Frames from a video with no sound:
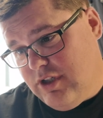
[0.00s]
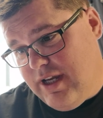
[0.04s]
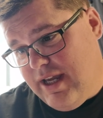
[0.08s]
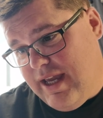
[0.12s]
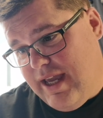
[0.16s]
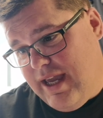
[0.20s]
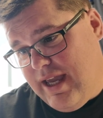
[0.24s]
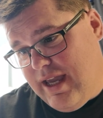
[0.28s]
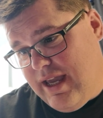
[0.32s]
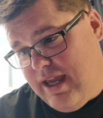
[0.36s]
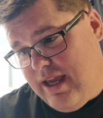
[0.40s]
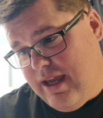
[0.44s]

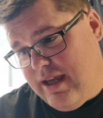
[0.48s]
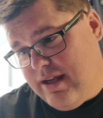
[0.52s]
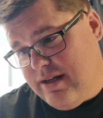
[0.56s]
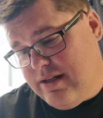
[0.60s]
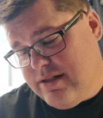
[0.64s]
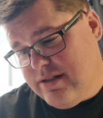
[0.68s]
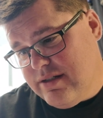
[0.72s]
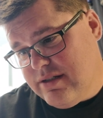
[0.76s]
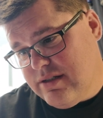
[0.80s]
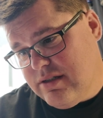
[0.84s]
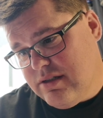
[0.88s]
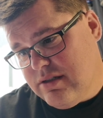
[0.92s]

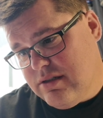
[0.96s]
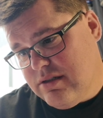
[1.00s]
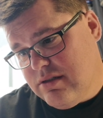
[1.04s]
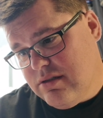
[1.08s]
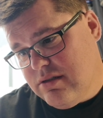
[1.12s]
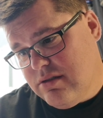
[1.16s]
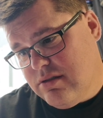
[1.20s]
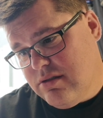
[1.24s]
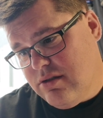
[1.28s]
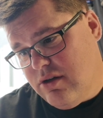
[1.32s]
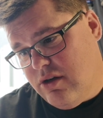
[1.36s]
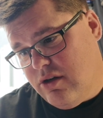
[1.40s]
And
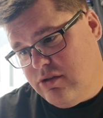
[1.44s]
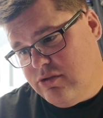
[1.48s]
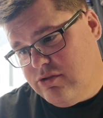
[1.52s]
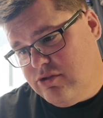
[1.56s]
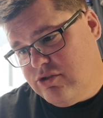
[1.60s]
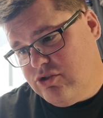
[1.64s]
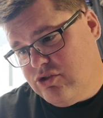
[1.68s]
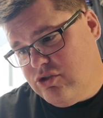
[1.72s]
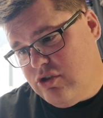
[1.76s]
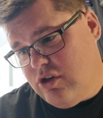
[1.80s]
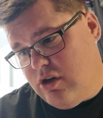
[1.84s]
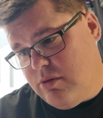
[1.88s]
on
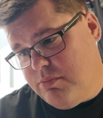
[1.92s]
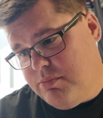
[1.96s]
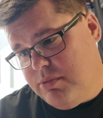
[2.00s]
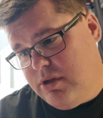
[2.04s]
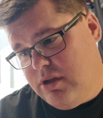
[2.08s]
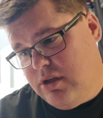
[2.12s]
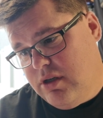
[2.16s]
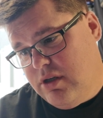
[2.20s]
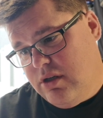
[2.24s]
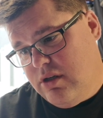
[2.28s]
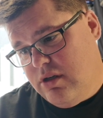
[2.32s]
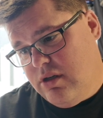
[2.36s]
stop,
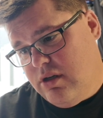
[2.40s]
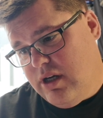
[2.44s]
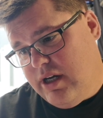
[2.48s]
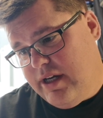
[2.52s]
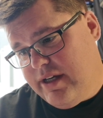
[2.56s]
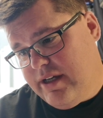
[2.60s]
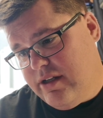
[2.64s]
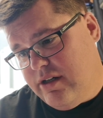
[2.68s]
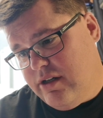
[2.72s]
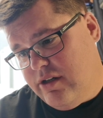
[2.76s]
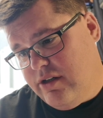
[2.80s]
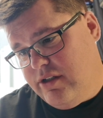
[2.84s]

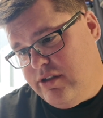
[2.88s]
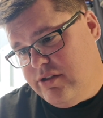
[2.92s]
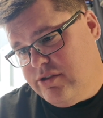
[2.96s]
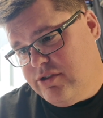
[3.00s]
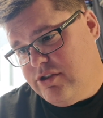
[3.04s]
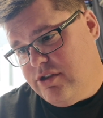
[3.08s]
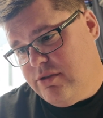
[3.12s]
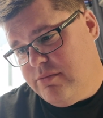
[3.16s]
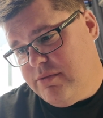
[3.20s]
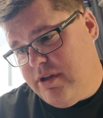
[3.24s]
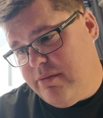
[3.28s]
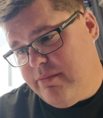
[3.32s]
I can only
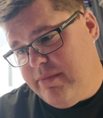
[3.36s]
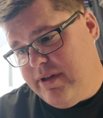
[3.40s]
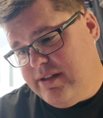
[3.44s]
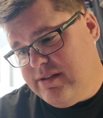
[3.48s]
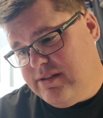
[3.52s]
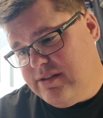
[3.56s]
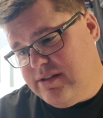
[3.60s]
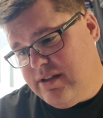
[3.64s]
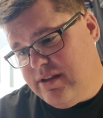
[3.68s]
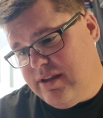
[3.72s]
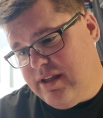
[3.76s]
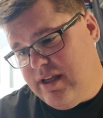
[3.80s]
assume that
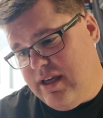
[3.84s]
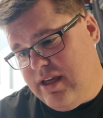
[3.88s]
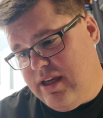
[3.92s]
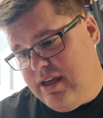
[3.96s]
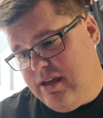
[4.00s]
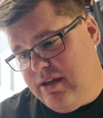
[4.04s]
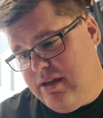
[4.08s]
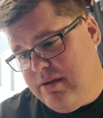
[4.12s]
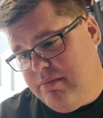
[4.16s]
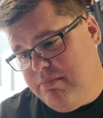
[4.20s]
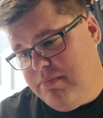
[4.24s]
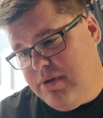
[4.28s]
means that
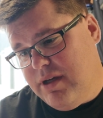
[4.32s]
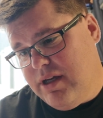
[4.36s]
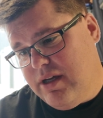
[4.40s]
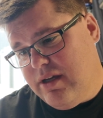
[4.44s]
the